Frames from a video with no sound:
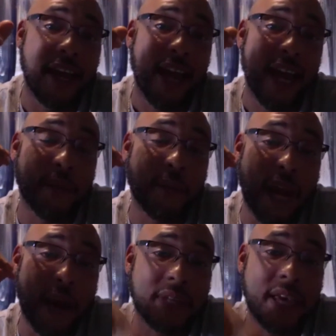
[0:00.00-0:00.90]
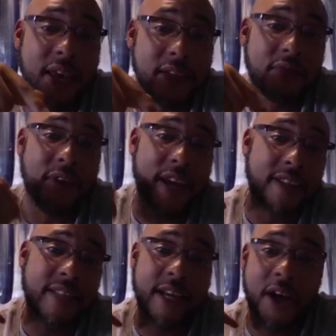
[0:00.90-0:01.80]
and when I was headed to Vegas,
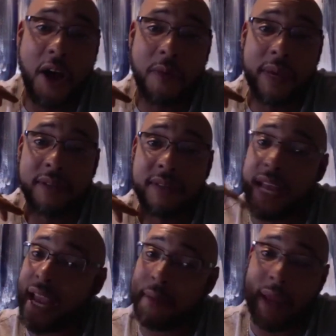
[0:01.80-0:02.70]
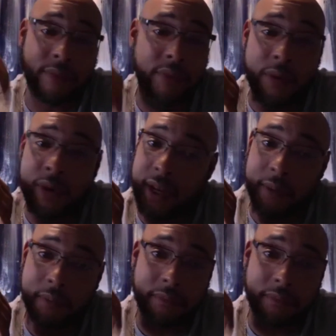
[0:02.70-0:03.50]
they called me and like, "Hey man, don't come."